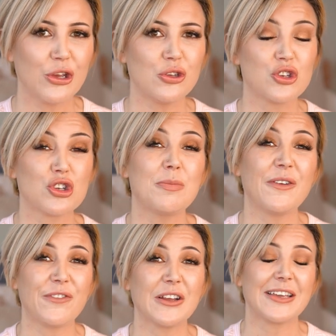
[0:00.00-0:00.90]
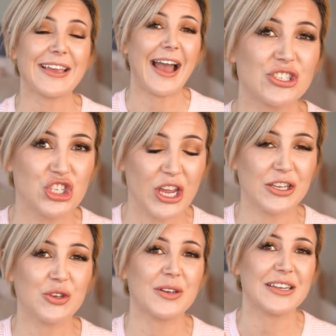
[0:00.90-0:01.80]
you should be feeling
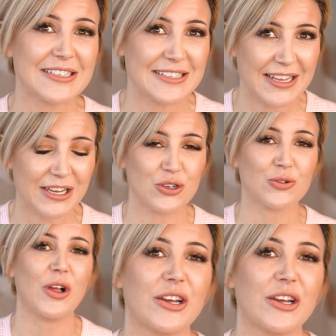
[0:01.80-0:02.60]
genuine sexual